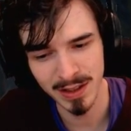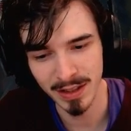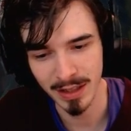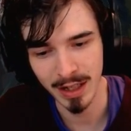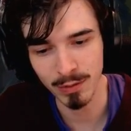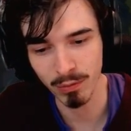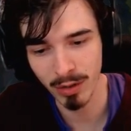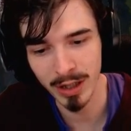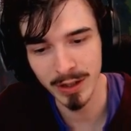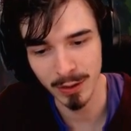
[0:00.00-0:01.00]
He's
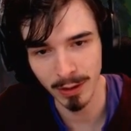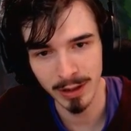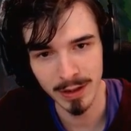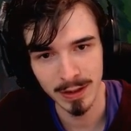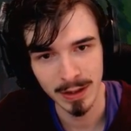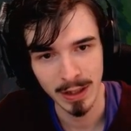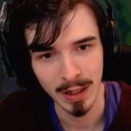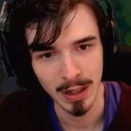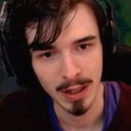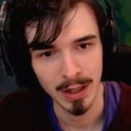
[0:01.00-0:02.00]
really solid.
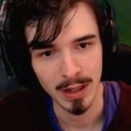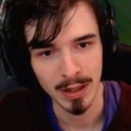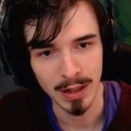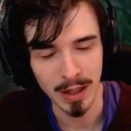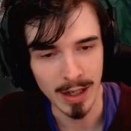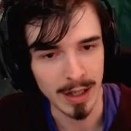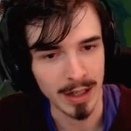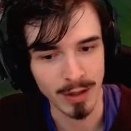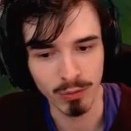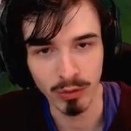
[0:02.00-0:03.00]

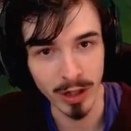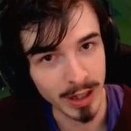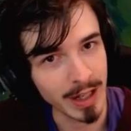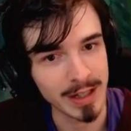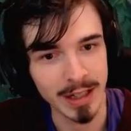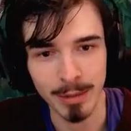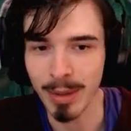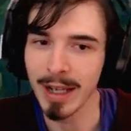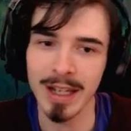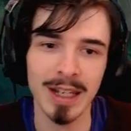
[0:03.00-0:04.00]
He's really easy to
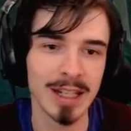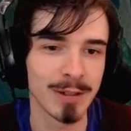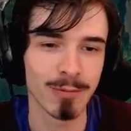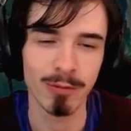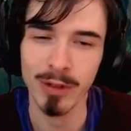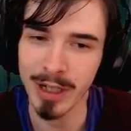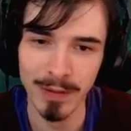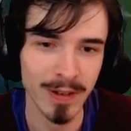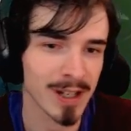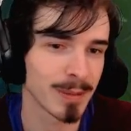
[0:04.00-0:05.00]
play. He's really
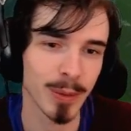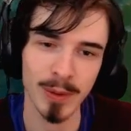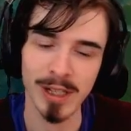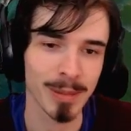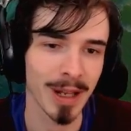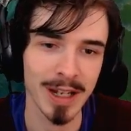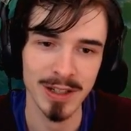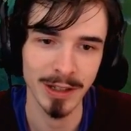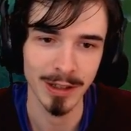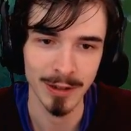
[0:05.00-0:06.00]
flexible in his play
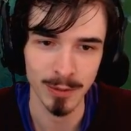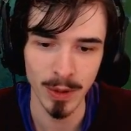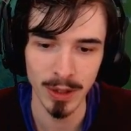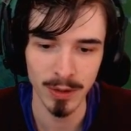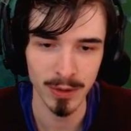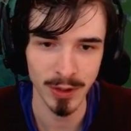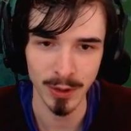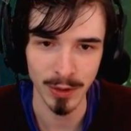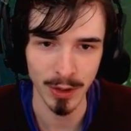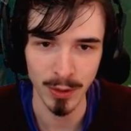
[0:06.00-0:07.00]
style as well.
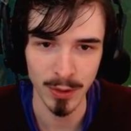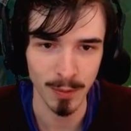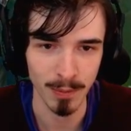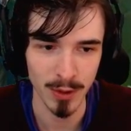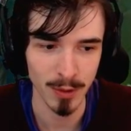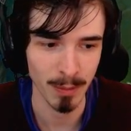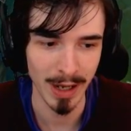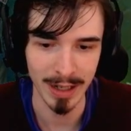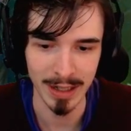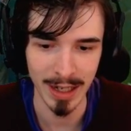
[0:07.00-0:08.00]
So you can
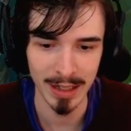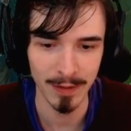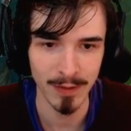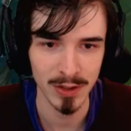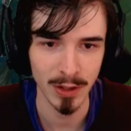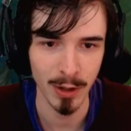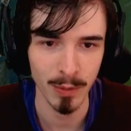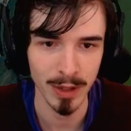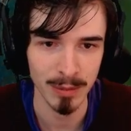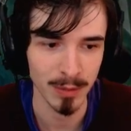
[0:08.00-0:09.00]
play a gank heavy style
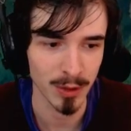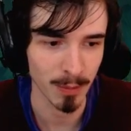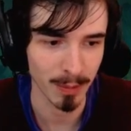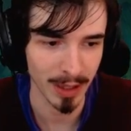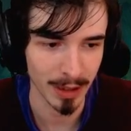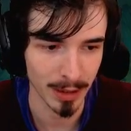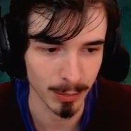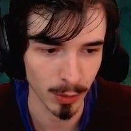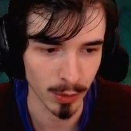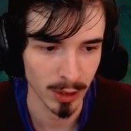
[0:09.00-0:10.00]
with him. You can play a
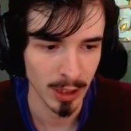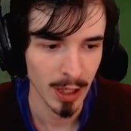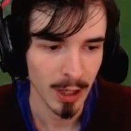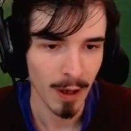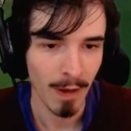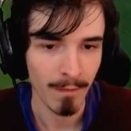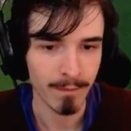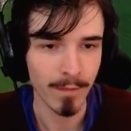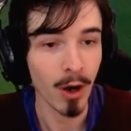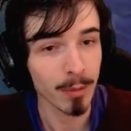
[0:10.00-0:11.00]
more
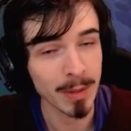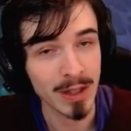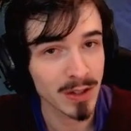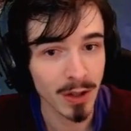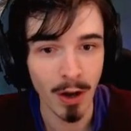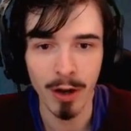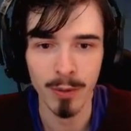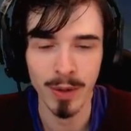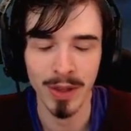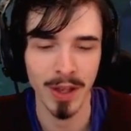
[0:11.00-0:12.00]
farming style
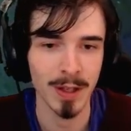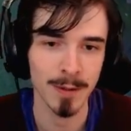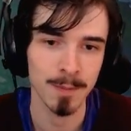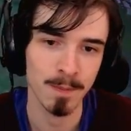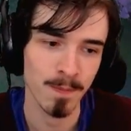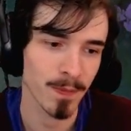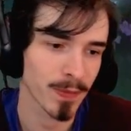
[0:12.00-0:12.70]
with him.